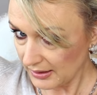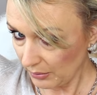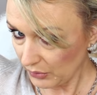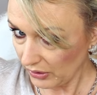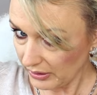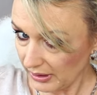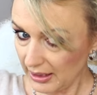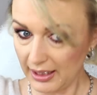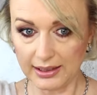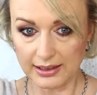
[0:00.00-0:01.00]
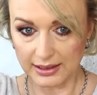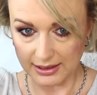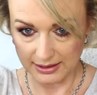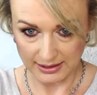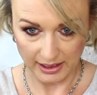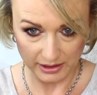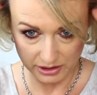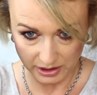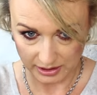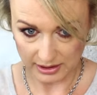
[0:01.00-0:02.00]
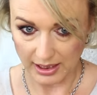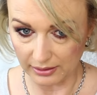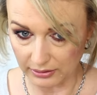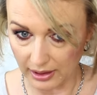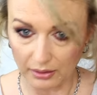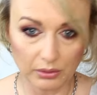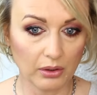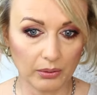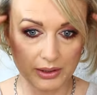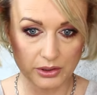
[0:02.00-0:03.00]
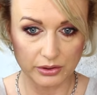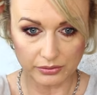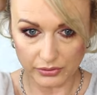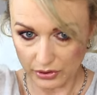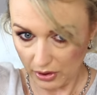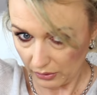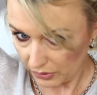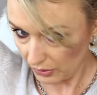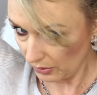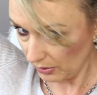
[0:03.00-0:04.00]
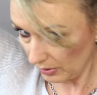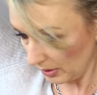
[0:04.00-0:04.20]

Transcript: so I'm gonna let this section down now. Oh, I should have shown you.